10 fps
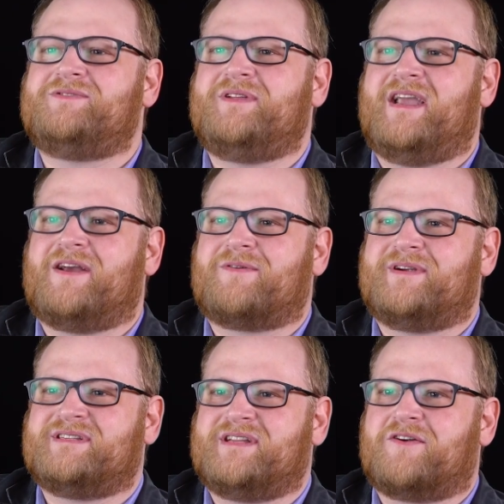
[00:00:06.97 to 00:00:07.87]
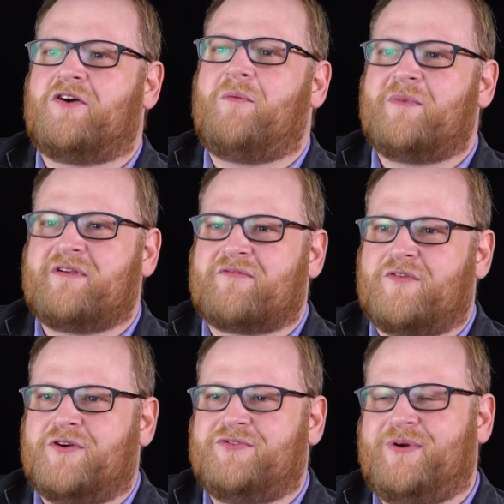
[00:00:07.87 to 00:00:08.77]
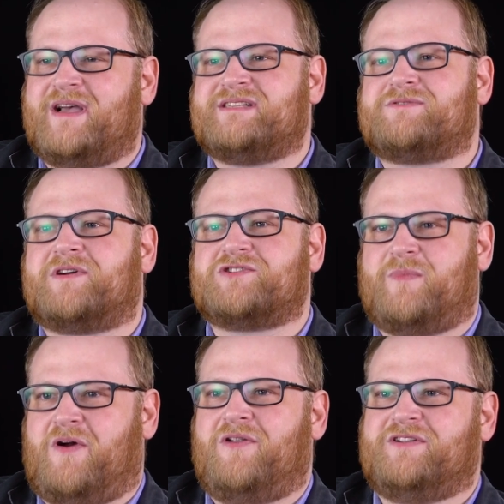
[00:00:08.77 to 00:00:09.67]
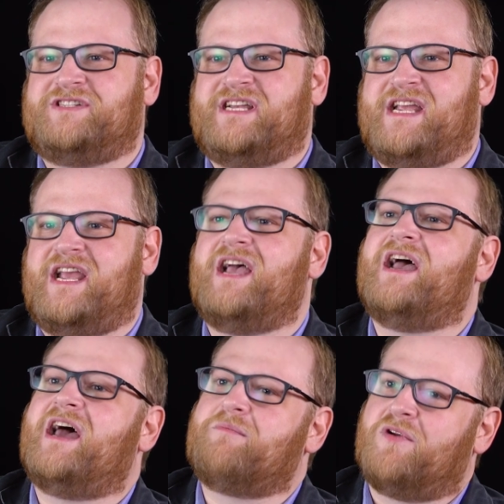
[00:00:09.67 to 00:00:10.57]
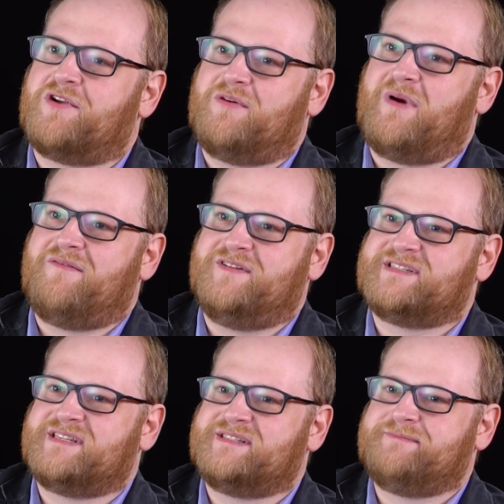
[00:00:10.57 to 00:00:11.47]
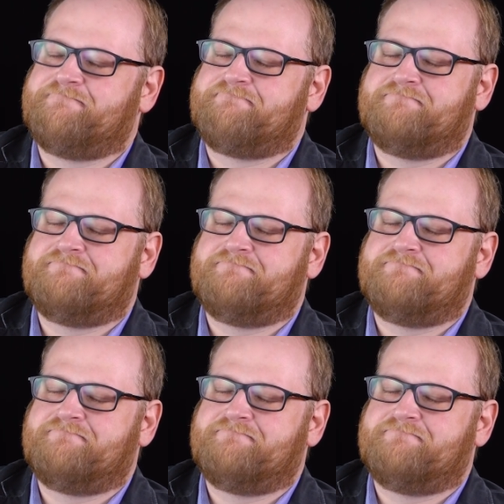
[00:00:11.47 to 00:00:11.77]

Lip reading: to the areas that are commonly referred to as structural biology and molecular biophysics.